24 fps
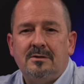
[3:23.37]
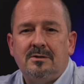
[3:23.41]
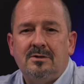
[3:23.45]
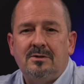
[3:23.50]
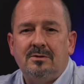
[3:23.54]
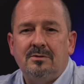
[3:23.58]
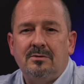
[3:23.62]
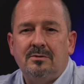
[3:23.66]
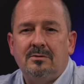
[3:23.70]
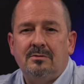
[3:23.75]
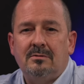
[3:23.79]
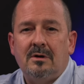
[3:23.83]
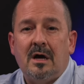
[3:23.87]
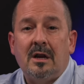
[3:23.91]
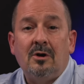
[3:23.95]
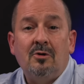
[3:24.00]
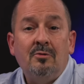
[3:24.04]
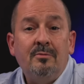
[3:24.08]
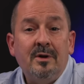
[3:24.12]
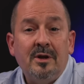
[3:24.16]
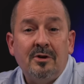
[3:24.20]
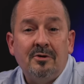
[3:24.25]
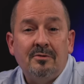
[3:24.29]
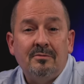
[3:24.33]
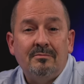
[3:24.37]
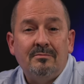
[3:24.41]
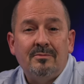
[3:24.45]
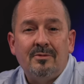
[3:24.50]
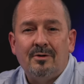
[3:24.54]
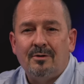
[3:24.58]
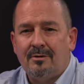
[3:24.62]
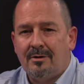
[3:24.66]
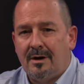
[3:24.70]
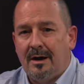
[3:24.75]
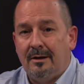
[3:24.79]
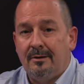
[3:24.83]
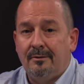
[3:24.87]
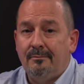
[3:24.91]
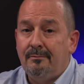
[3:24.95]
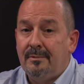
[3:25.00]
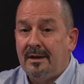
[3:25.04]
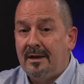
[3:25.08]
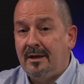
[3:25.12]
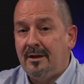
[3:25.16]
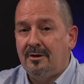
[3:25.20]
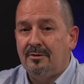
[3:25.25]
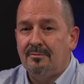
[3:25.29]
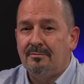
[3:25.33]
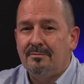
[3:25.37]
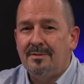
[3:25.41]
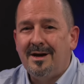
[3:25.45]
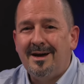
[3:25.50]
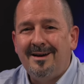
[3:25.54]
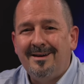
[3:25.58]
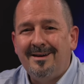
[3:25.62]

to aluminum or aluminium